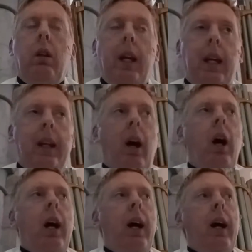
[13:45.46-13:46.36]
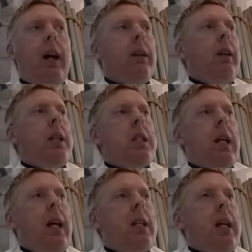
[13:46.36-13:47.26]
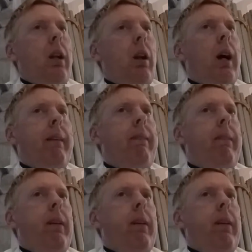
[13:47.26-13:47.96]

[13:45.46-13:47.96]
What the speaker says: they can utterly change our life